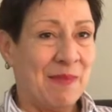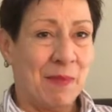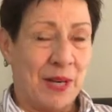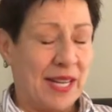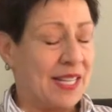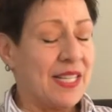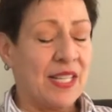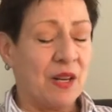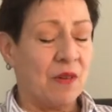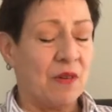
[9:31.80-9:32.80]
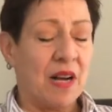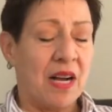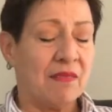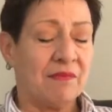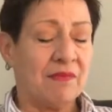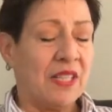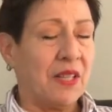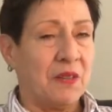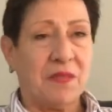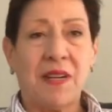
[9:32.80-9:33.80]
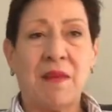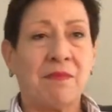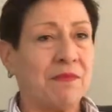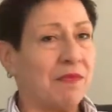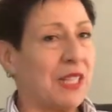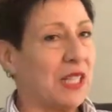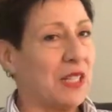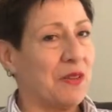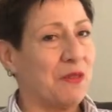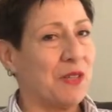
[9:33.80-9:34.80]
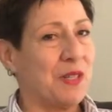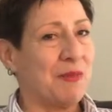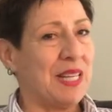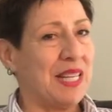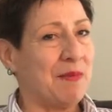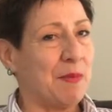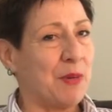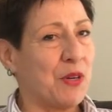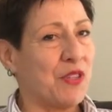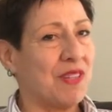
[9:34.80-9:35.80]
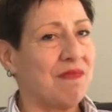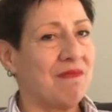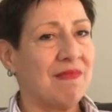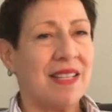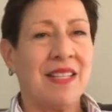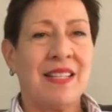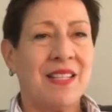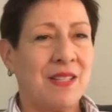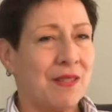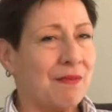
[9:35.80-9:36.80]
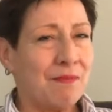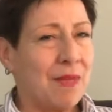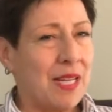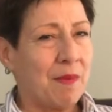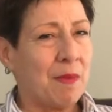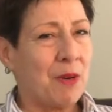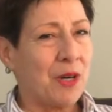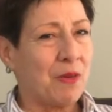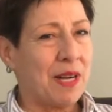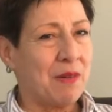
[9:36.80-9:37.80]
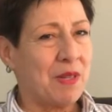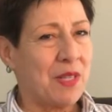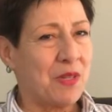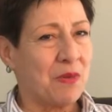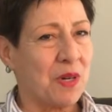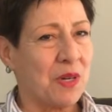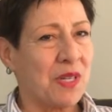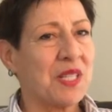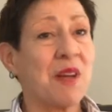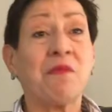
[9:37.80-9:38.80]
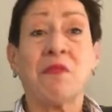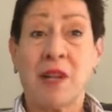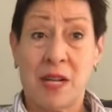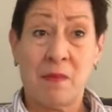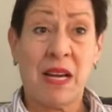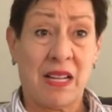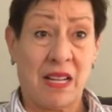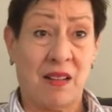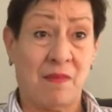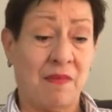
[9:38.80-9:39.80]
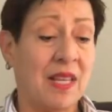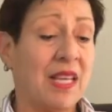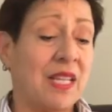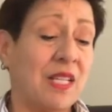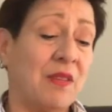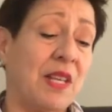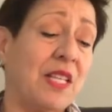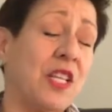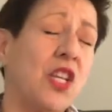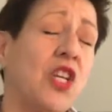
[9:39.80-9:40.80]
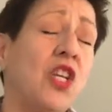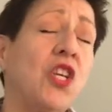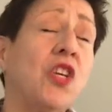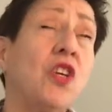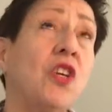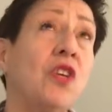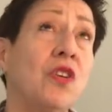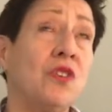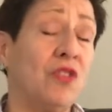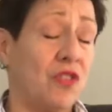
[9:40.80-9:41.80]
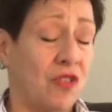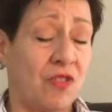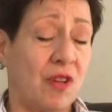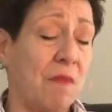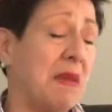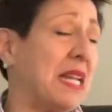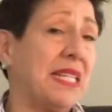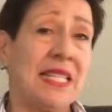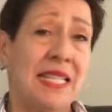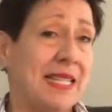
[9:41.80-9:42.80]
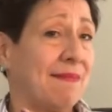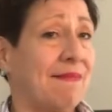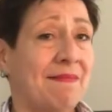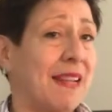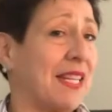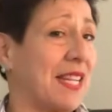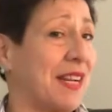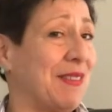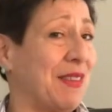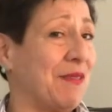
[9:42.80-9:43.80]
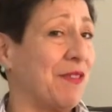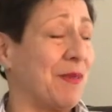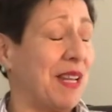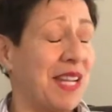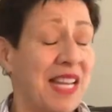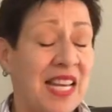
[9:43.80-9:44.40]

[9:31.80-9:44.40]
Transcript: Brand. So I'm really looking forward to meeting him in person, to becoming more acquainted with his work, because I've read about him. So that's a huge, amazing, exciting thing for me.